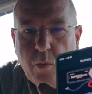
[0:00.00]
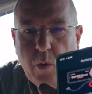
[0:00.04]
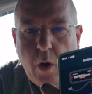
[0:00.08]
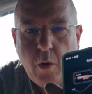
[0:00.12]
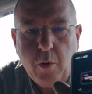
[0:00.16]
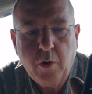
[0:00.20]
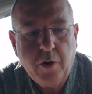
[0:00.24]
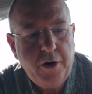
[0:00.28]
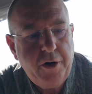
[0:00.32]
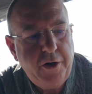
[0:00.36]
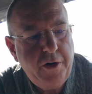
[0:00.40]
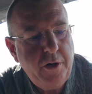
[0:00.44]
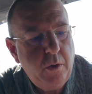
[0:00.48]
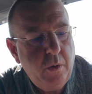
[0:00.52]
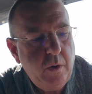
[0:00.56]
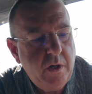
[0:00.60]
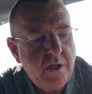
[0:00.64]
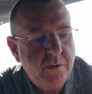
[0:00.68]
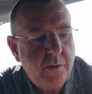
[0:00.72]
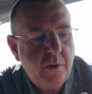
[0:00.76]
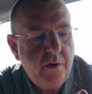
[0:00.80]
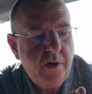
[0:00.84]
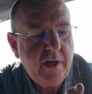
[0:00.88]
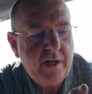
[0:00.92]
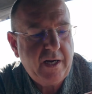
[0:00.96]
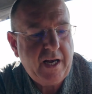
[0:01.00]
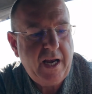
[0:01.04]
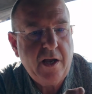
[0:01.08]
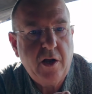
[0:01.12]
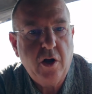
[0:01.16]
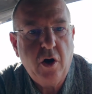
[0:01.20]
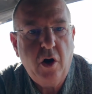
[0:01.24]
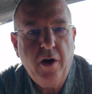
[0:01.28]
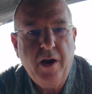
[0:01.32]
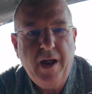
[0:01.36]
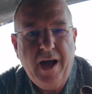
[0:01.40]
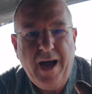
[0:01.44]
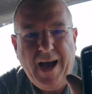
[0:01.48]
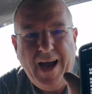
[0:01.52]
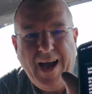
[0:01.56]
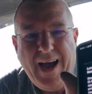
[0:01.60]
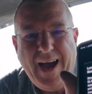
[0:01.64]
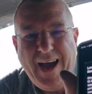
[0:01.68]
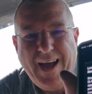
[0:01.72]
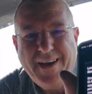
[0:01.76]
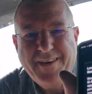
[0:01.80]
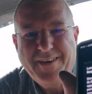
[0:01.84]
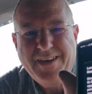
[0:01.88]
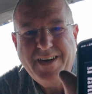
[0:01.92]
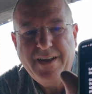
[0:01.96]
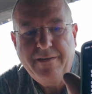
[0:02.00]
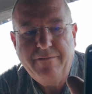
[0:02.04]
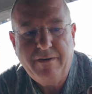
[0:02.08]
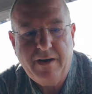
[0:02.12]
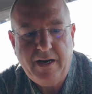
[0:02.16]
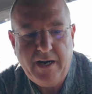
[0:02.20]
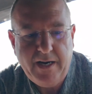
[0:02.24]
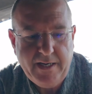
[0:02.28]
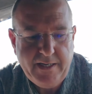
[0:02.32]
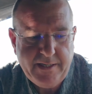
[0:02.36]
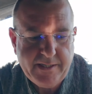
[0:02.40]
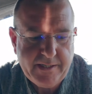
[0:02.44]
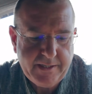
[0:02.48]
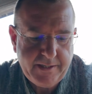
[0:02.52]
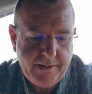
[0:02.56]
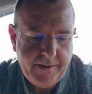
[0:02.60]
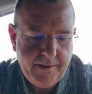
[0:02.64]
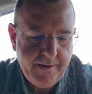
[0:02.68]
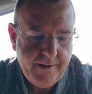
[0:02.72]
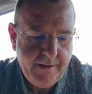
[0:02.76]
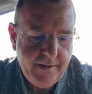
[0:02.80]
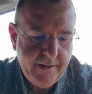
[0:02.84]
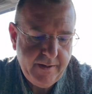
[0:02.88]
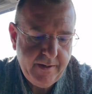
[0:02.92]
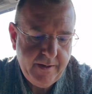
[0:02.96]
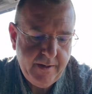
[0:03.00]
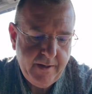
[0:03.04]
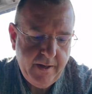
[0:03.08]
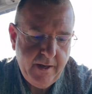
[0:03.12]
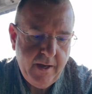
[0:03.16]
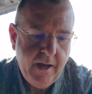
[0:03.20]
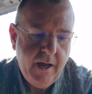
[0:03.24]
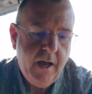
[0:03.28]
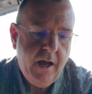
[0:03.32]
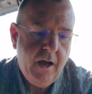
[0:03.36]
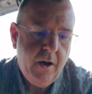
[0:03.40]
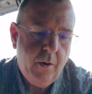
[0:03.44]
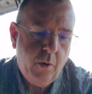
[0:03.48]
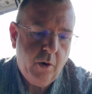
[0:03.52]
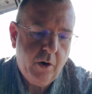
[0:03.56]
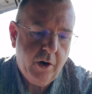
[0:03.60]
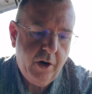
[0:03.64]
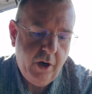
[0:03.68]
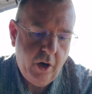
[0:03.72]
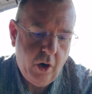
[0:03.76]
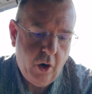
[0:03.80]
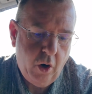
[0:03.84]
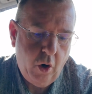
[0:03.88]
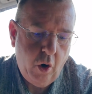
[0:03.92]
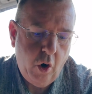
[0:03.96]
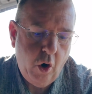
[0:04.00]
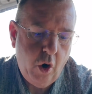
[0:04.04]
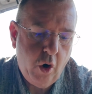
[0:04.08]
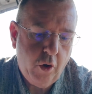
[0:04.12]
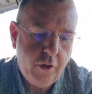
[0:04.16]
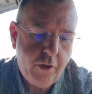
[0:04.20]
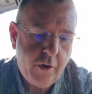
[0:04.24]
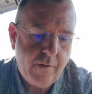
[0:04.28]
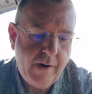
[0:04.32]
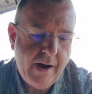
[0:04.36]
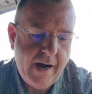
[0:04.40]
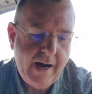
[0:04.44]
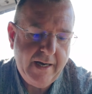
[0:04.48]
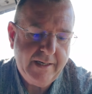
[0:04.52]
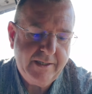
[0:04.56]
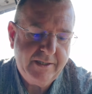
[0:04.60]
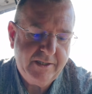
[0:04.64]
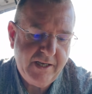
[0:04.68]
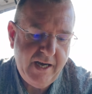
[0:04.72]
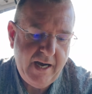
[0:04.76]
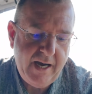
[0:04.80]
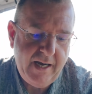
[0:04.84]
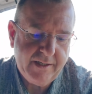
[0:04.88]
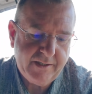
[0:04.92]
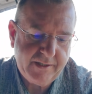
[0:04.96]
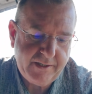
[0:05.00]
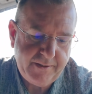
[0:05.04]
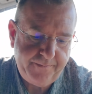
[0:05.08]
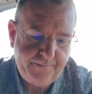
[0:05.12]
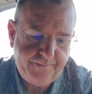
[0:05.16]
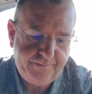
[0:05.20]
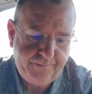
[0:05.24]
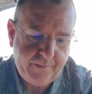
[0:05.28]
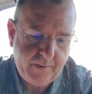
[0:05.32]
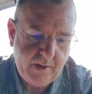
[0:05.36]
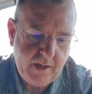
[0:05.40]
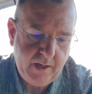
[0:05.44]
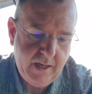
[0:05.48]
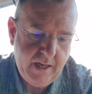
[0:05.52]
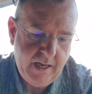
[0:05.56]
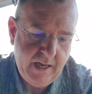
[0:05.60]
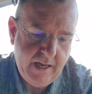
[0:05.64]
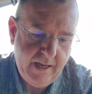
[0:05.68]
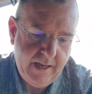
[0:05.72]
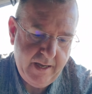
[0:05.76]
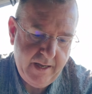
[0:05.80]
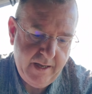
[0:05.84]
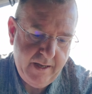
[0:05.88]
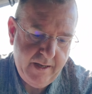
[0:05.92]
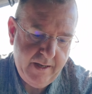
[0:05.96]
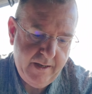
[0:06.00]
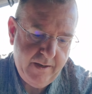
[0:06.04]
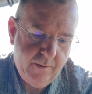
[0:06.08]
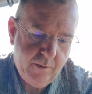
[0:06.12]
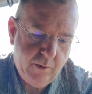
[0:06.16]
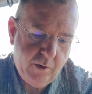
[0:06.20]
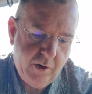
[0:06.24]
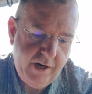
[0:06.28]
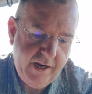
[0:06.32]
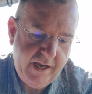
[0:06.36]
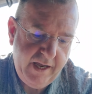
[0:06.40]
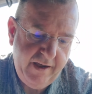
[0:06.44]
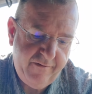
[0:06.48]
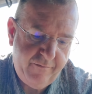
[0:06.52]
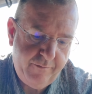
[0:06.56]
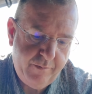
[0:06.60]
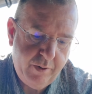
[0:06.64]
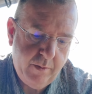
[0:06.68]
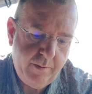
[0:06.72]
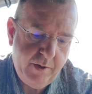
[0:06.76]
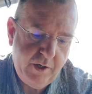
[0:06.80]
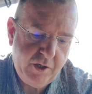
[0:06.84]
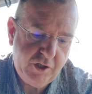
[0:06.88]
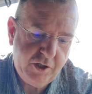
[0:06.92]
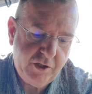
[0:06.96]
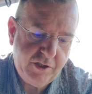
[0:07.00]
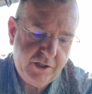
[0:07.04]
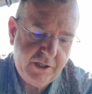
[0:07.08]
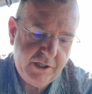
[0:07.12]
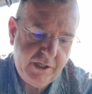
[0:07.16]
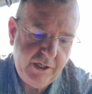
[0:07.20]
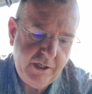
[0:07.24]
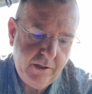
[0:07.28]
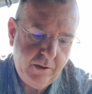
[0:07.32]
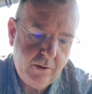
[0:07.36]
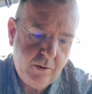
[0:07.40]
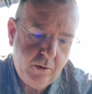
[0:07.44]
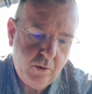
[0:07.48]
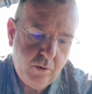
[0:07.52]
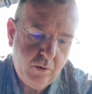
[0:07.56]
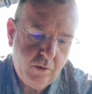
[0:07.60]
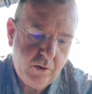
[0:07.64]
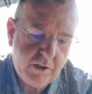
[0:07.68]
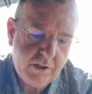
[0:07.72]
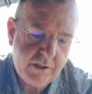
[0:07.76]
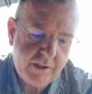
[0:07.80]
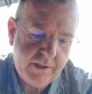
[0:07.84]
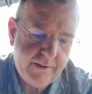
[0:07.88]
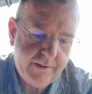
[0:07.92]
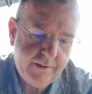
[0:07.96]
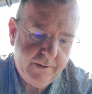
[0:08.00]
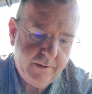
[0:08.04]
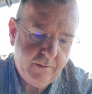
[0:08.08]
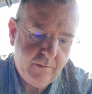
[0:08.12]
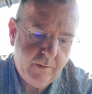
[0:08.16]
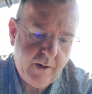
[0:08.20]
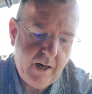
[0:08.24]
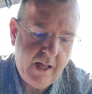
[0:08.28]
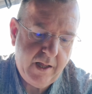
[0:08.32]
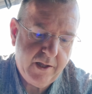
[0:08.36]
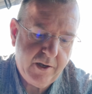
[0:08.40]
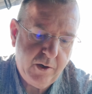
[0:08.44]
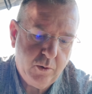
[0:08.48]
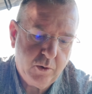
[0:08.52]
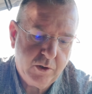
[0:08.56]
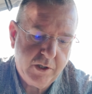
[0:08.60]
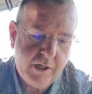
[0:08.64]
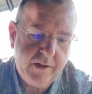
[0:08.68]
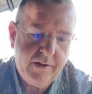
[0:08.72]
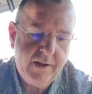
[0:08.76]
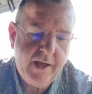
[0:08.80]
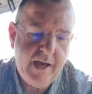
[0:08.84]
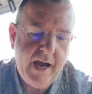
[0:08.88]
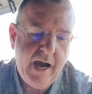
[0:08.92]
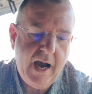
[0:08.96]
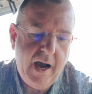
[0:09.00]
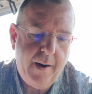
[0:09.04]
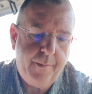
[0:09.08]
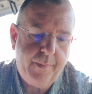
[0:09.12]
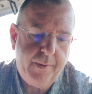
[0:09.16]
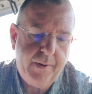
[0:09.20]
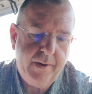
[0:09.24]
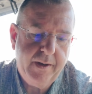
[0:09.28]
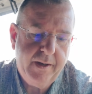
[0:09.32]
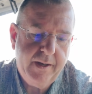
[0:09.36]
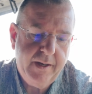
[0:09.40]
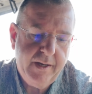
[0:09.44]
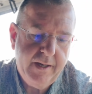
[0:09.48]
all we're going to do is we're going to click on add device. We're going to authorize that. We're going to give permission to use while using the app.